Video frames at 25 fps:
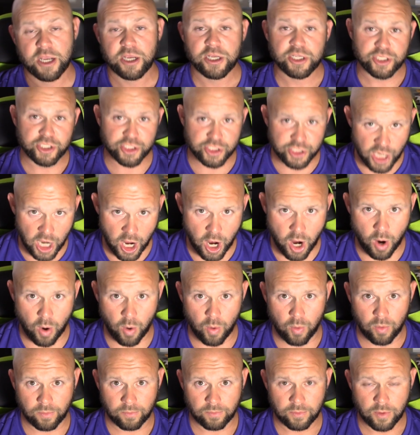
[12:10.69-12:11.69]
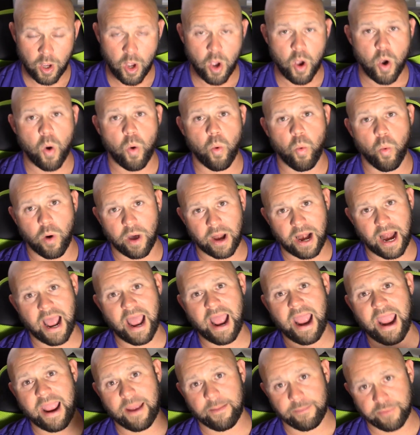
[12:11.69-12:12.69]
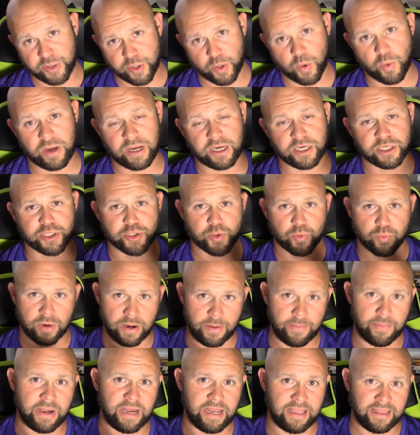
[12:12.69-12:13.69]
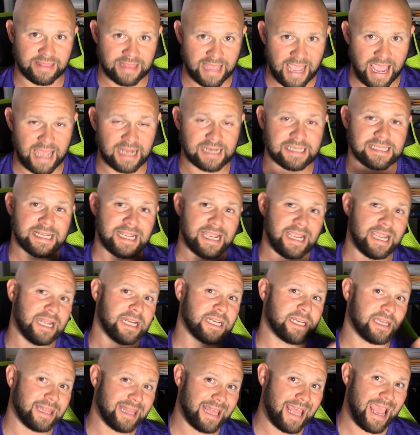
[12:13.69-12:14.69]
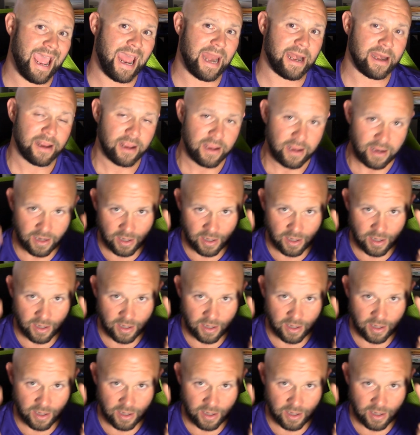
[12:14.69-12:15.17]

So what I am doing to remedy that, to hit that